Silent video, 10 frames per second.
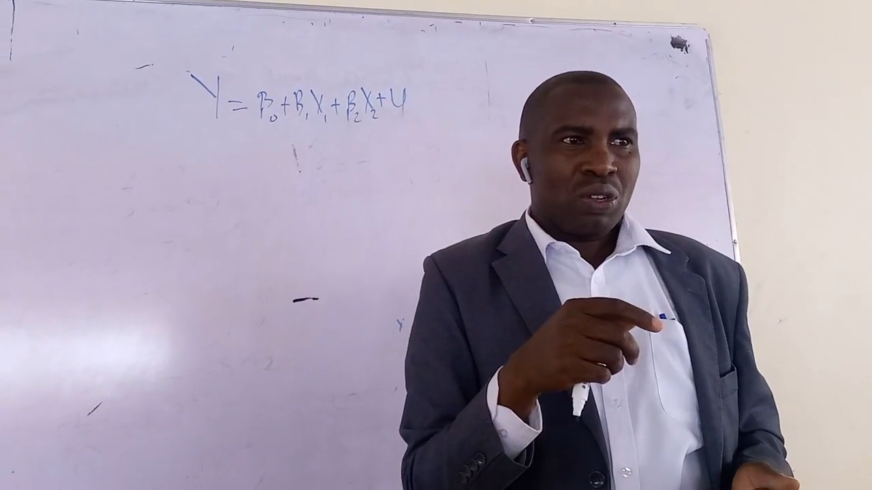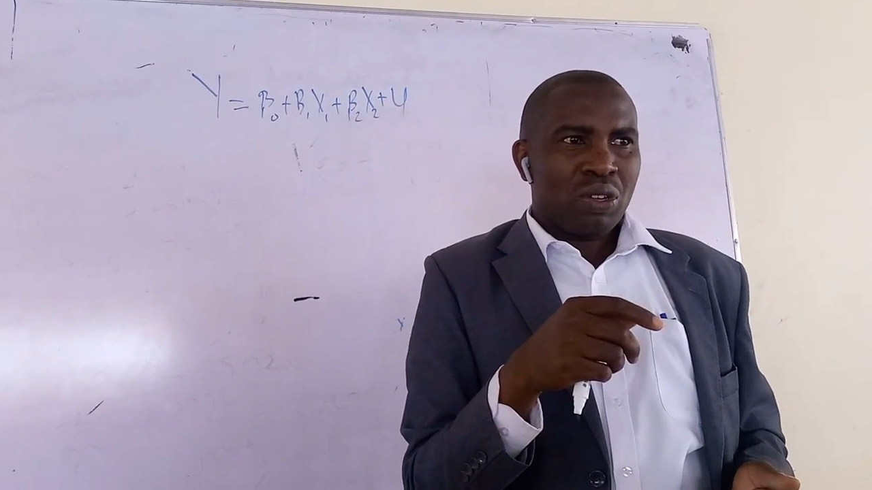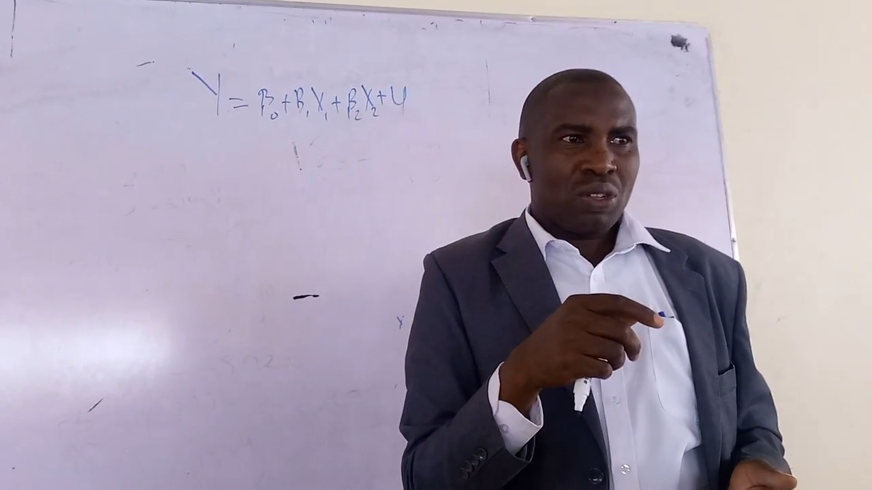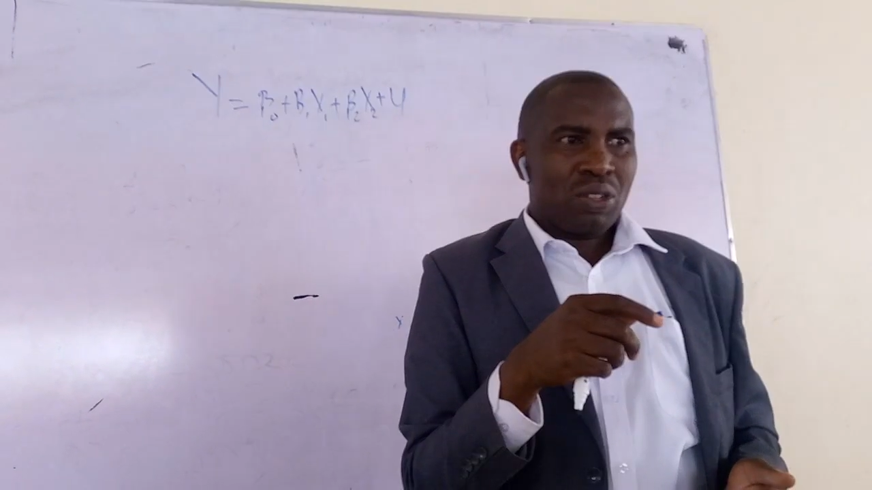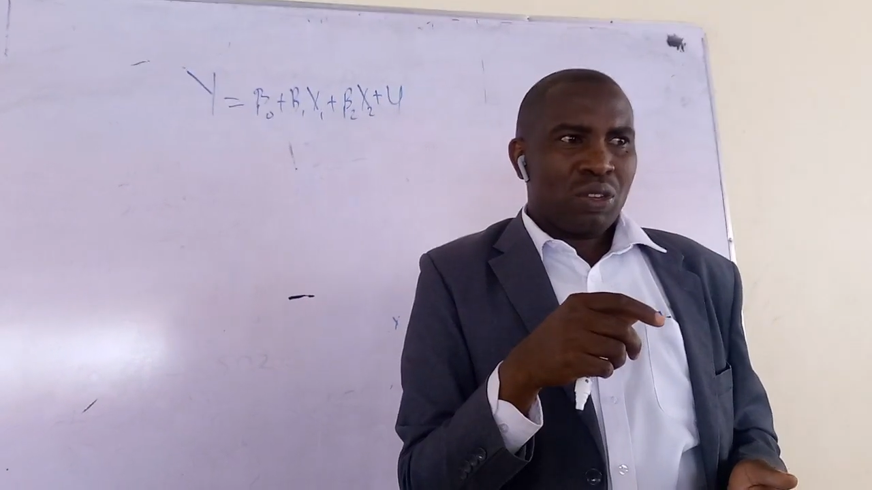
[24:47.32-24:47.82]

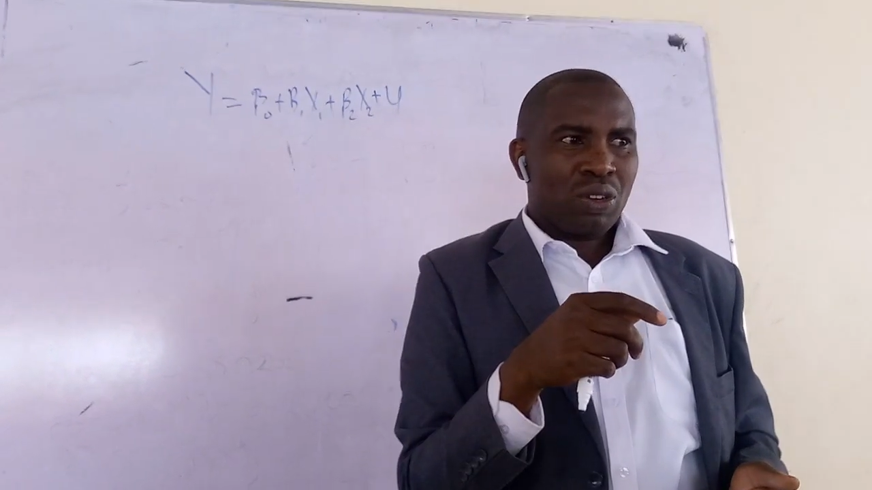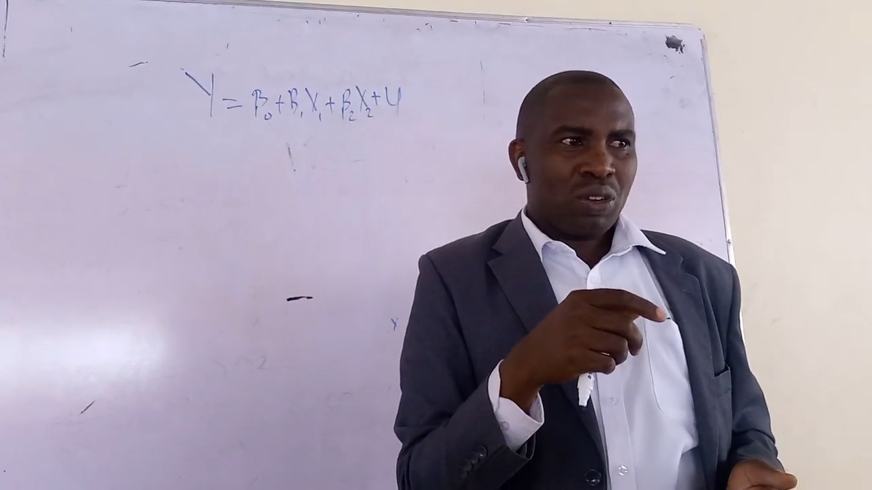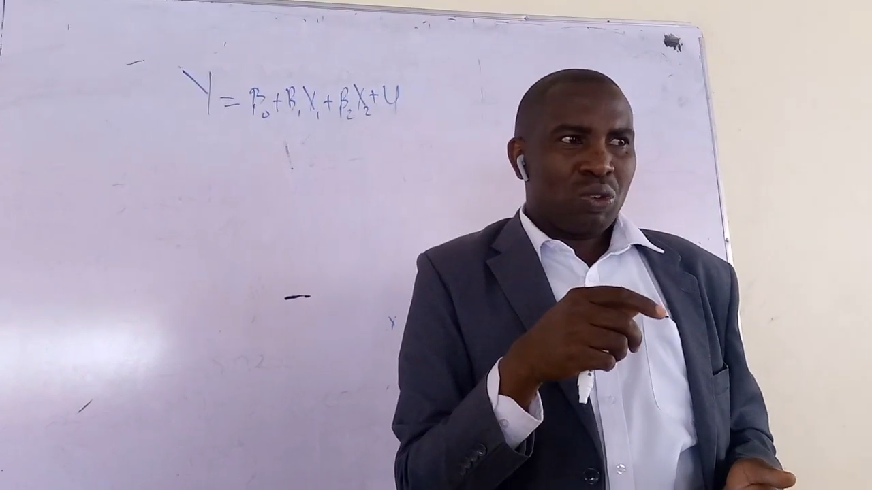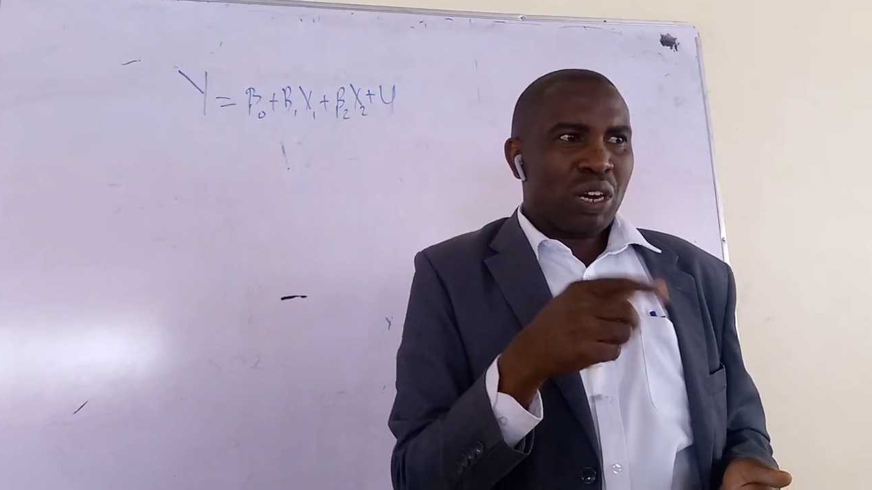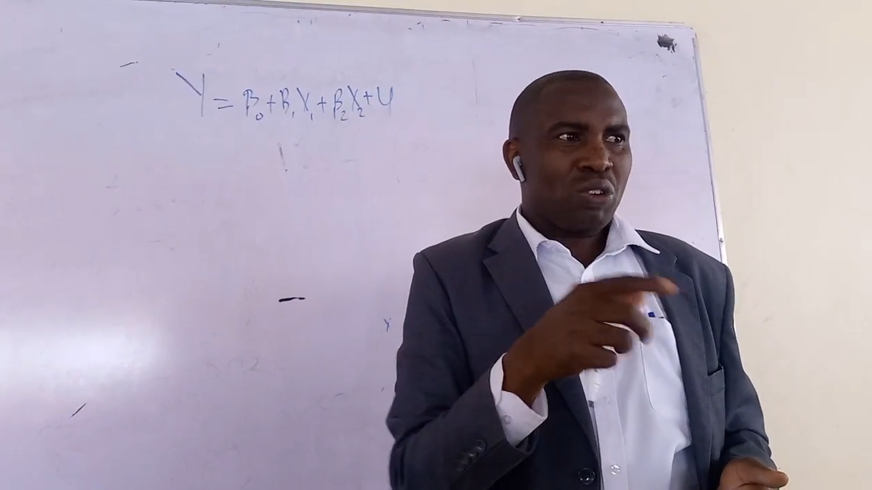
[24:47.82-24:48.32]
to ask
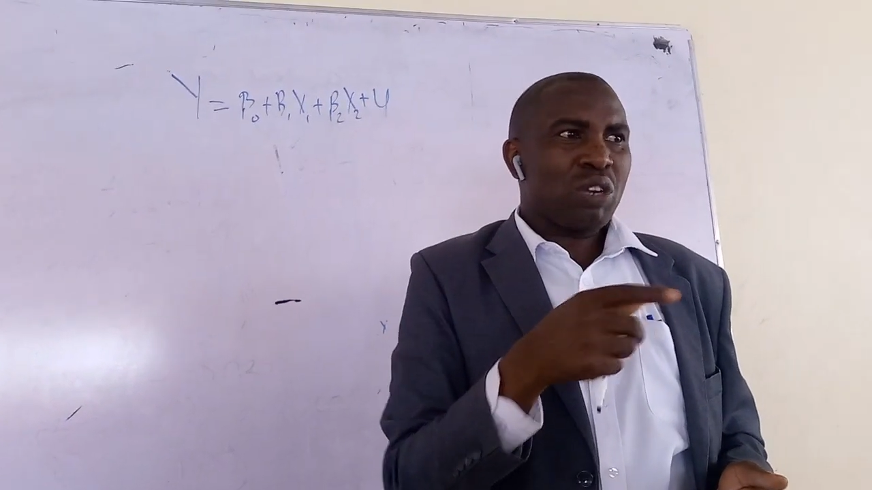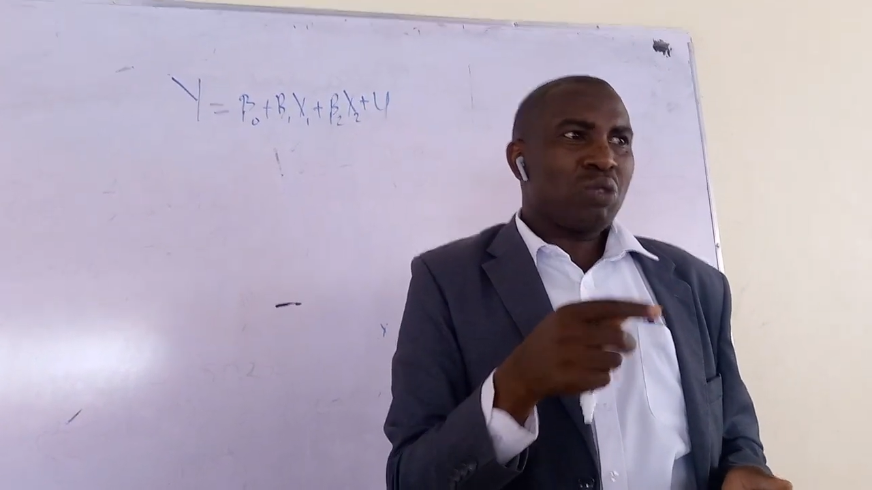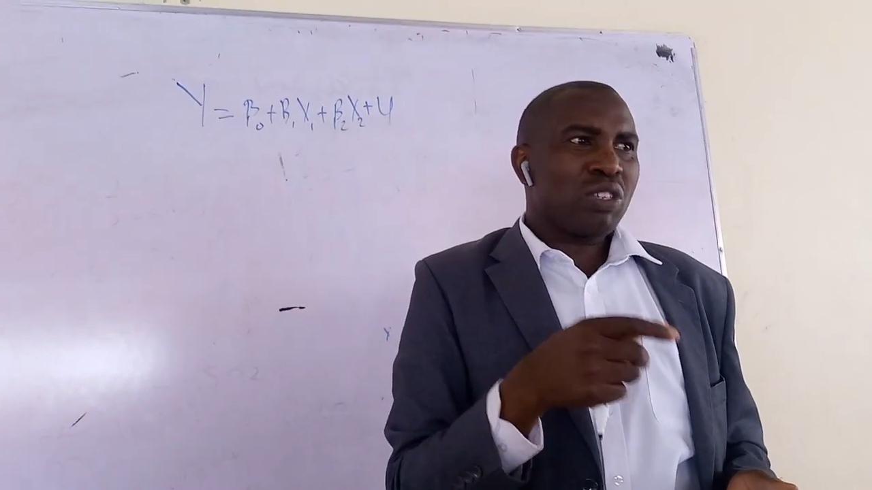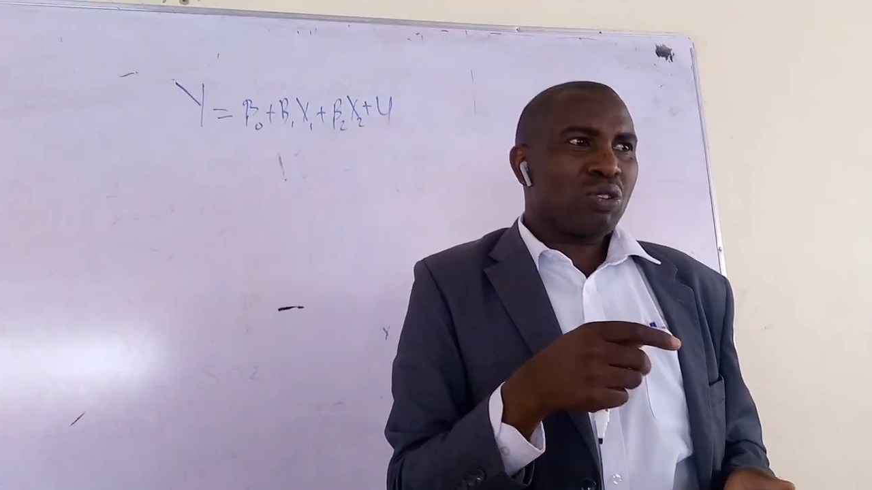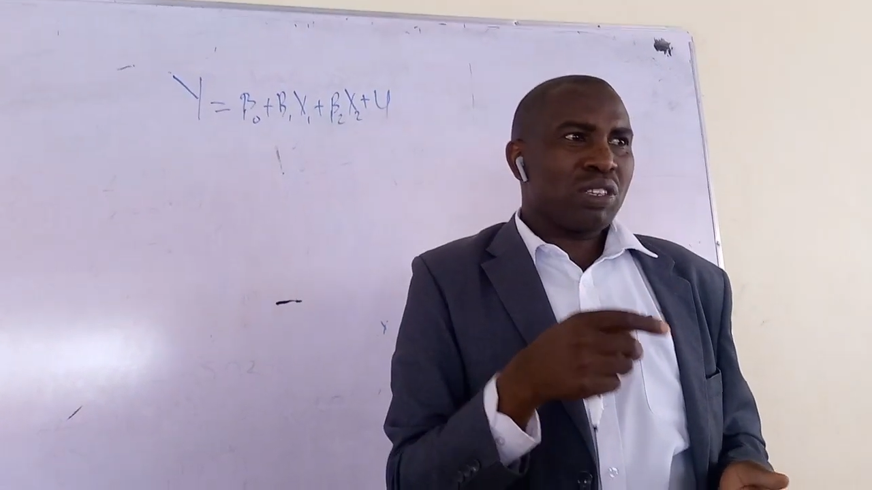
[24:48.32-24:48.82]
yourself, could you have